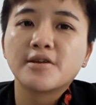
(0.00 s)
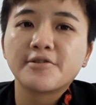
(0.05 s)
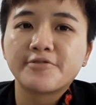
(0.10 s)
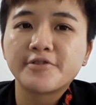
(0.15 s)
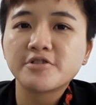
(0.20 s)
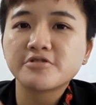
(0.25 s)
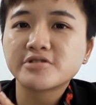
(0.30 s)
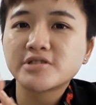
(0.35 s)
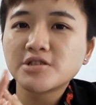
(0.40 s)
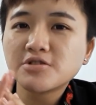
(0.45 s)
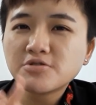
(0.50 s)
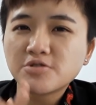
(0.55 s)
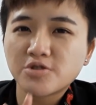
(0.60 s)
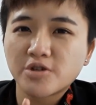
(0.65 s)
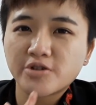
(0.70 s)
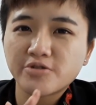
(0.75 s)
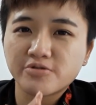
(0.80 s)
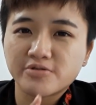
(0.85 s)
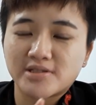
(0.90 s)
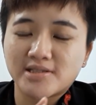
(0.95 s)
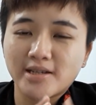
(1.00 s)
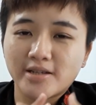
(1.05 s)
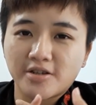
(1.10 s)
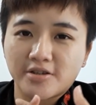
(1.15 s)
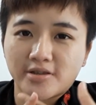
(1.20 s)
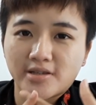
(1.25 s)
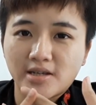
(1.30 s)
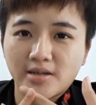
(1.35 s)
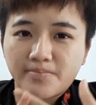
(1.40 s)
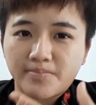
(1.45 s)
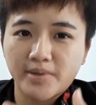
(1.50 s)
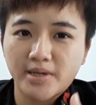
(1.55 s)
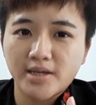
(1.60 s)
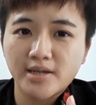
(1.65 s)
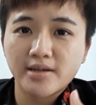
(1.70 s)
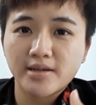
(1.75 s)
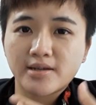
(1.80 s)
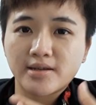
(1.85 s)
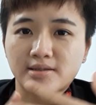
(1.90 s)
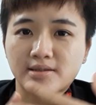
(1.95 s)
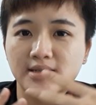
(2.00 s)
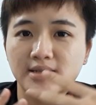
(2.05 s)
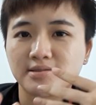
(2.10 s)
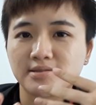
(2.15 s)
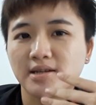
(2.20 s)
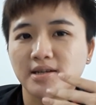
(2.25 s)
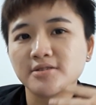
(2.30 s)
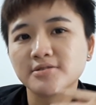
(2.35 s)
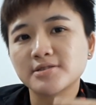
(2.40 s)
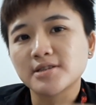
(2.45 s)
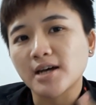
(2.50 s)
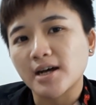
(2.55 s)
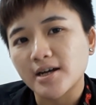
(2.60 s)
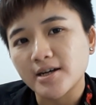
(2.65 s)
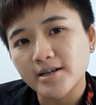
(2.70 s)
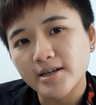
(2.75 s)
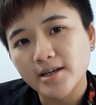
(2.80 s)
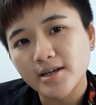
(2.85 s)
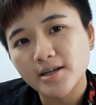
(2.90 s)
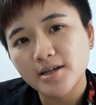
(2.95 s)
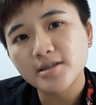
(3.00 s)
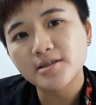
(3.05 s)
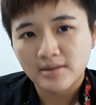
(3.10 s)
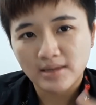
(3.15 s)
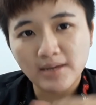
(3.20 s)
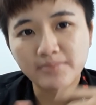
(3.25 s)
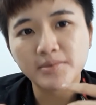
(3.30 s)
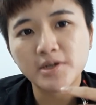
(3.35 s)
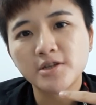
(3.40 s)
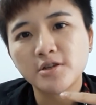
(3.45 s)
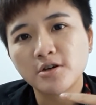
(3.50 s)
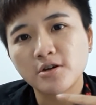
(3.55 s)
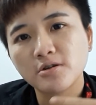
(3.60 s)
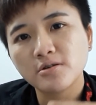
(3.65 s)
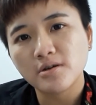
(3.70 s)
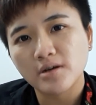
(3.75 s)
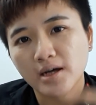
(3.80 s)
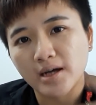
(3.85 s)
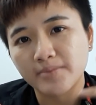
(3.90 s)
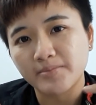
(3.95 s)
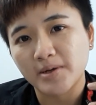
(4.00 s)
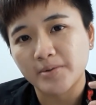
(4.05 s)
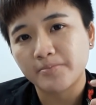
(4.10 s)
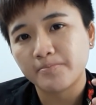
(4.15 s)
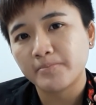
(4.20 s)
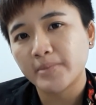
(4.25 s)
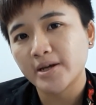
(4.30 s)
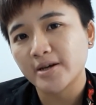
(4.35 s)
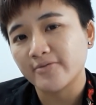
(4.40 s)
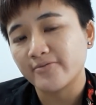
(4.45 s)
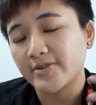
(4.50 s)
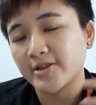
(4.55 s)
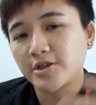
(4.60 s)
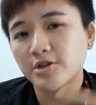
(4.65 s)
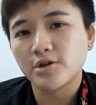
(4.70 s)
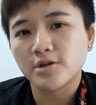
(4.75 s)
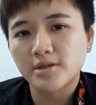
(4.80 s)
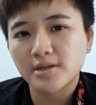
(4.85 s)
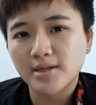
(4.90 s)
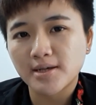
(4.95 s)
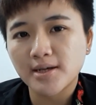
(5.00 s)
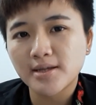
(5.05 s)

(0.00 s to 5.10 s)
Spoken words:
If you still don't know how to set your TP and SL target, let me know. I might make a video on